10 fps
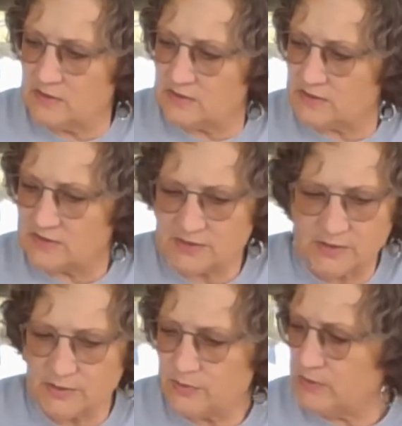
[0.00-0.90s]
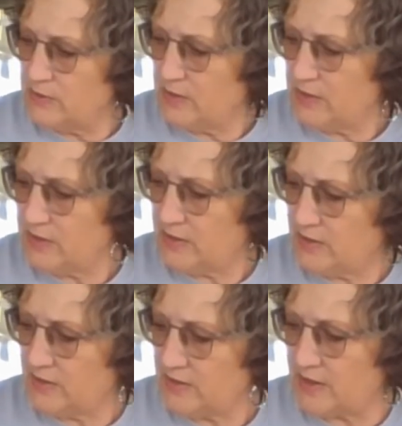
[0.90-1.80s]
So
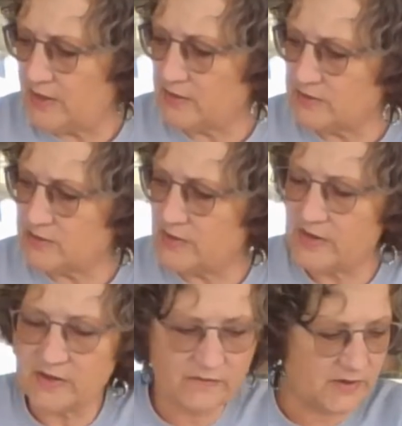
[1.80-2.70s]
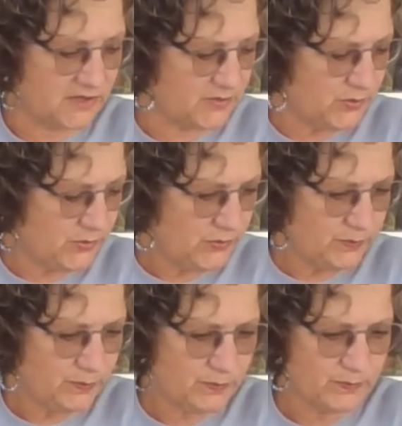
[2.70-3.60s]
I also have a
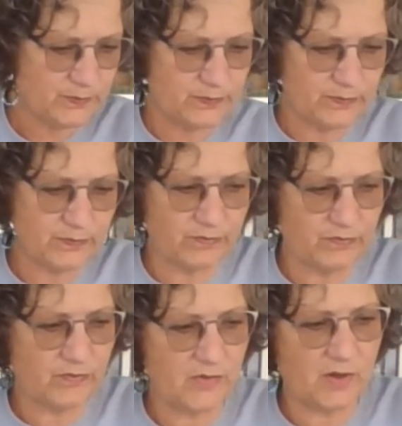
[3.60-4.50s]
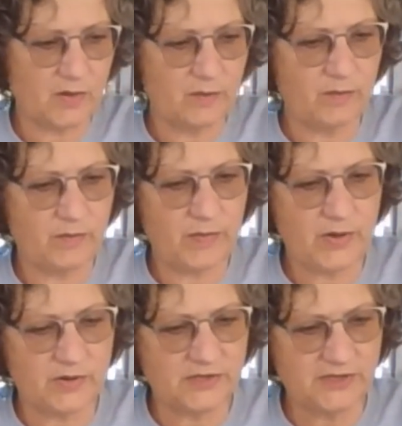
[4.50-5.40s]
spoon, a
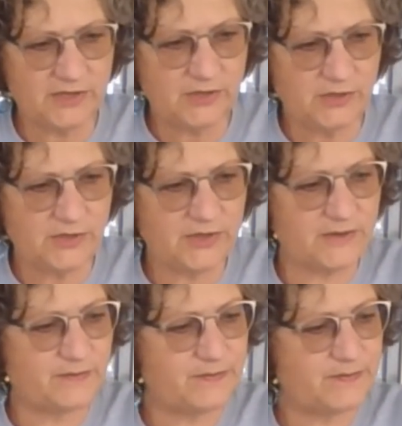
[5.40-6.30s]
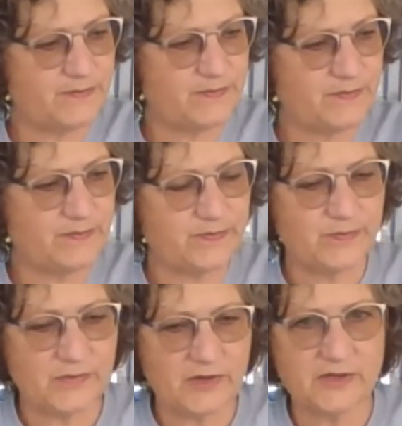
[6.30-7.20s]
pair of scissors,
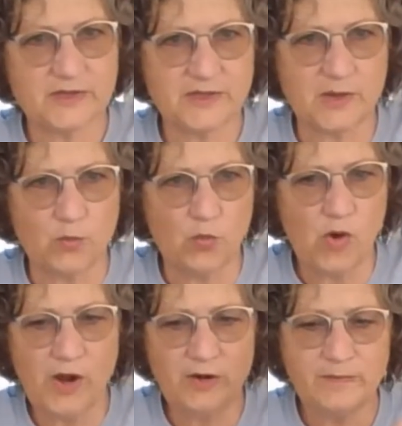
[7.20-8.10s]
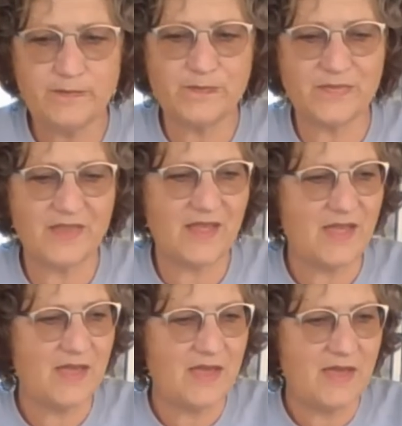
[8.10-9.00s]
some water,
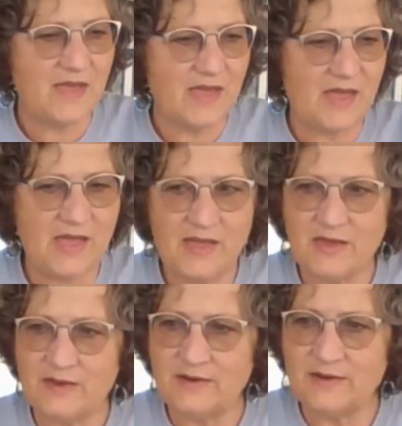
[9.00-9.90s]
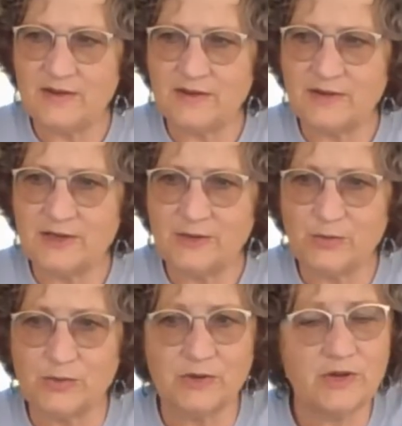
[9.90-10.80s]
and
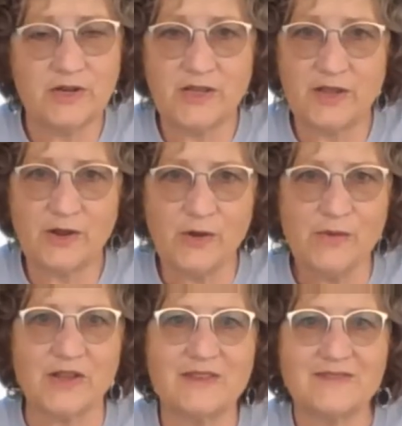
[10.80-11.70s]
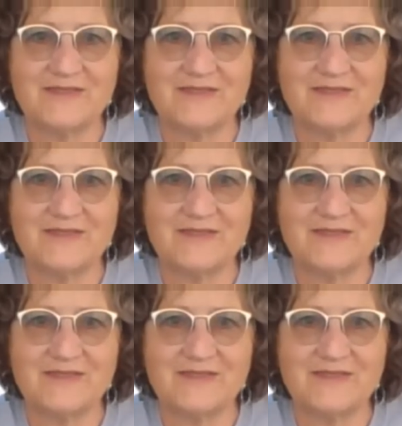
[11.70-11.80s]
we're gonna get going.